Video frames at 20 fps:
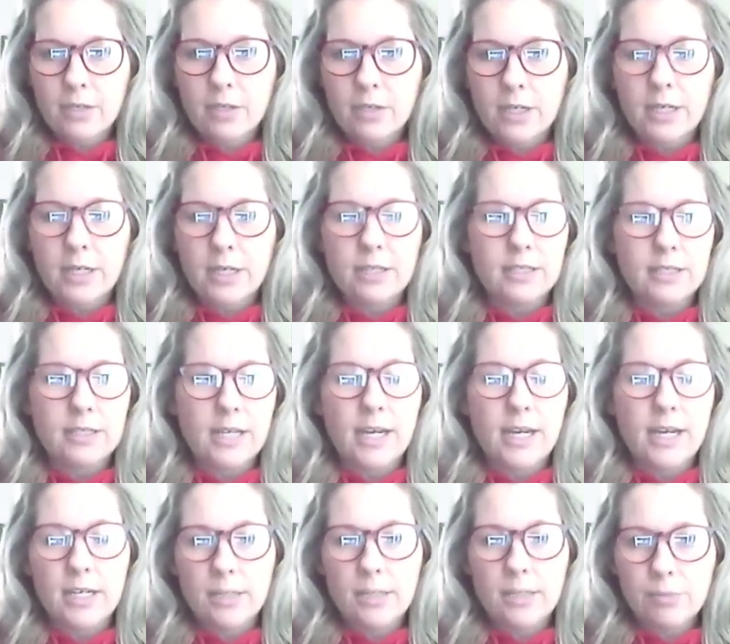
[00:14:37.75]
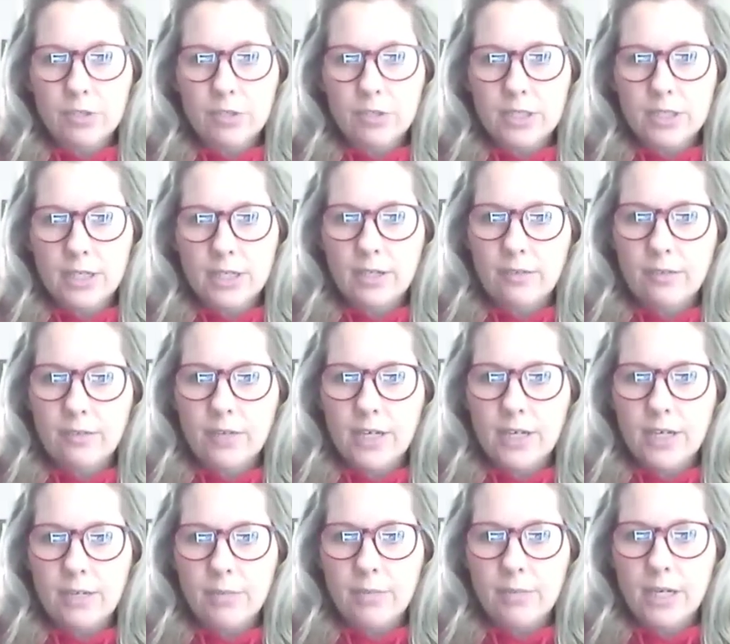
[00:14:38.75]
is 80% of
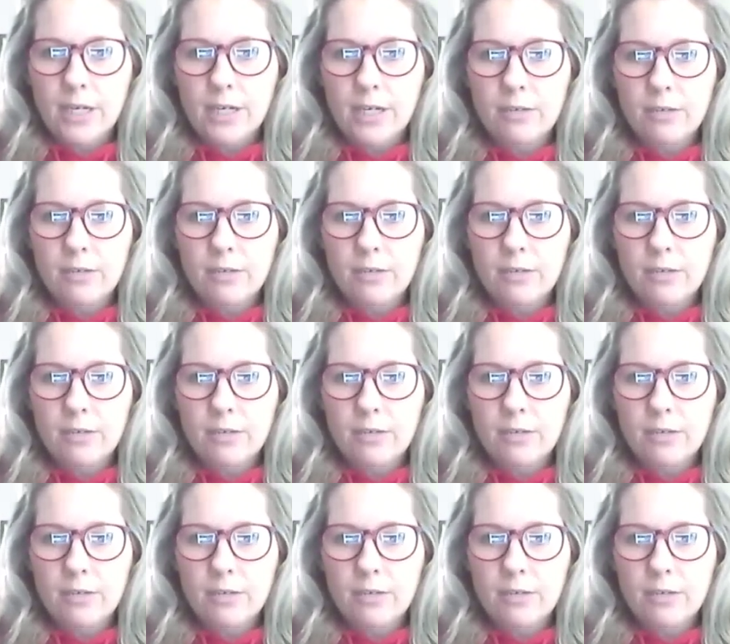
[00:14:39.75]
AMI,